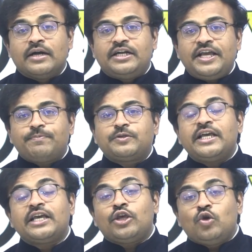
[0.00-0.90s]

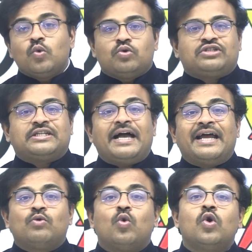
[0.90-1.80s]
DeepSeek used
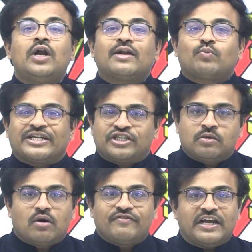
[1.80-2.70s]
an older
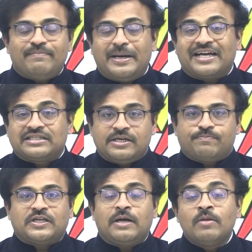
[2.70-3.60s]
version of NVIDIA
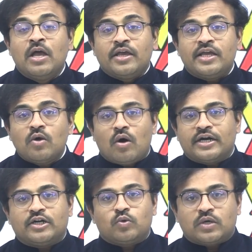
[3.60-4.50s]
chips in
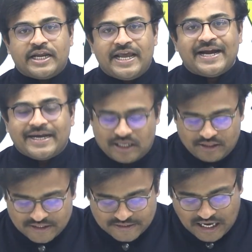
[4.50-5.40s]
order to create
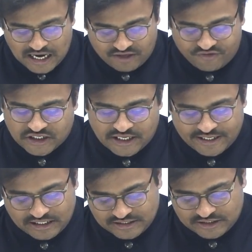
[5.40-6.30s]
this artificial
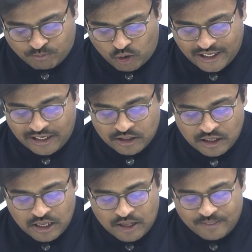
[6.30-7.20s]
intelligence model.
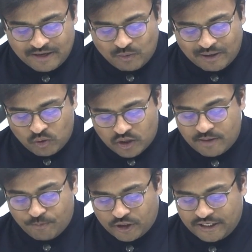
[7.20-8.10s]
Then one more
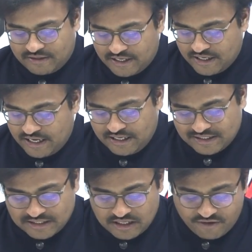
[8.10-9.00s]
important thing
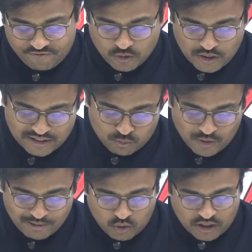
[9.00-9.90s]
is, if you look at
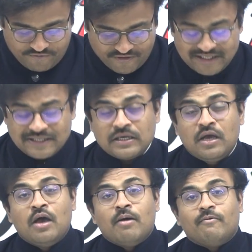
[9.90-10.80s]
one more
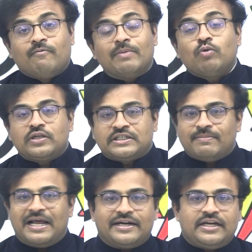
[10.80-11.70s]
difference, one more
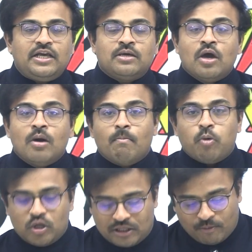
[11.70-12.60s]
similarity,
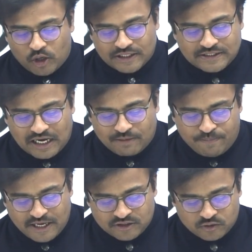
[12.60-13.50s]
both the models are
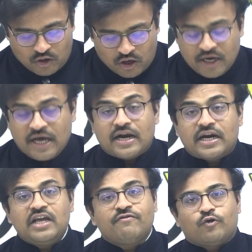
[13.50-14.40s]
based on
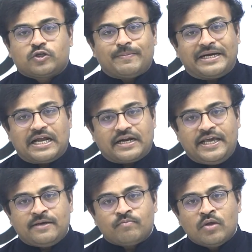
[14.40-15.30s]
reinforcement
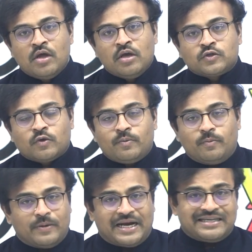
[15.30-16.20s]
learning.
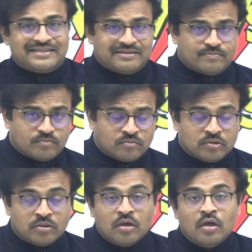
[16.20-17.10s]
So whereas
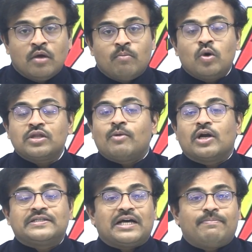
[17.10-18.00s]
both the
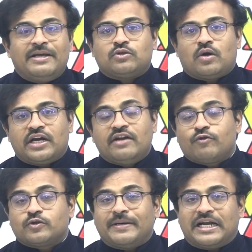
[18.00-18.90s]
models are based on
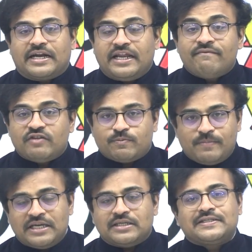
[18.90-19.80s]
reinforcement learning, which
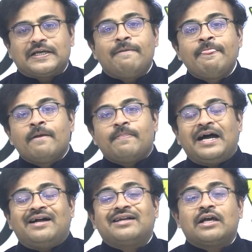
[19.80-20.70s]
means
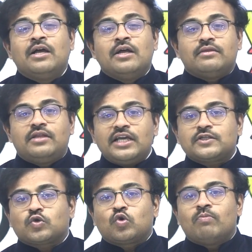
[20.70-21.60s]
that
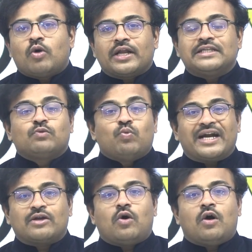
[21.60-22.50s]
these two models
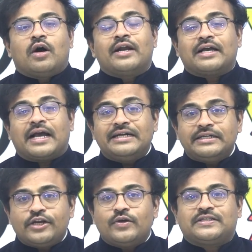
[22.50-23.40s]
work on
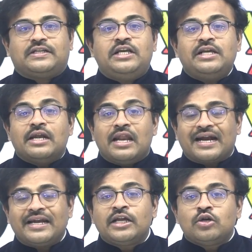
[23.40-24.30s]
continuously
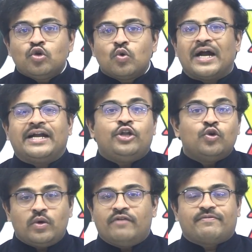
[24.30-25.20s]
learning new and
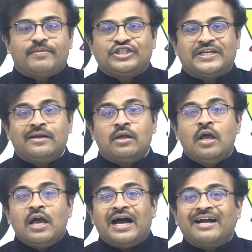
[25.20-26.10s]
new information,
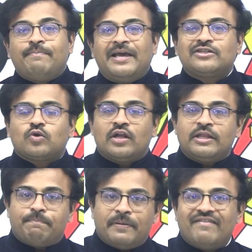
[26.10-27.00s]
and based on
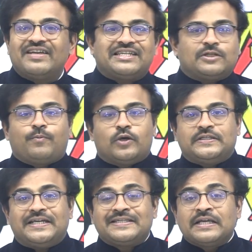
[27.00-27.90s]
the previous
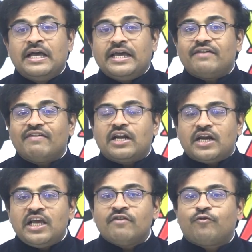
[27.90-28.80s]
responses, it will
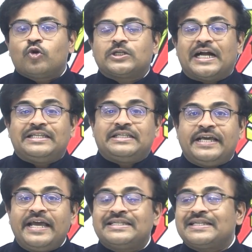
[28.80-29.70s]
reinforce and
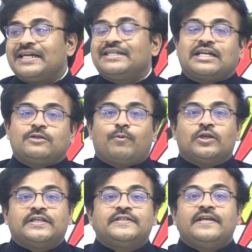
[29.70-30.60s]
changes its
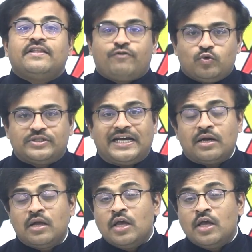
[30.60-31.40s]
responses in the future.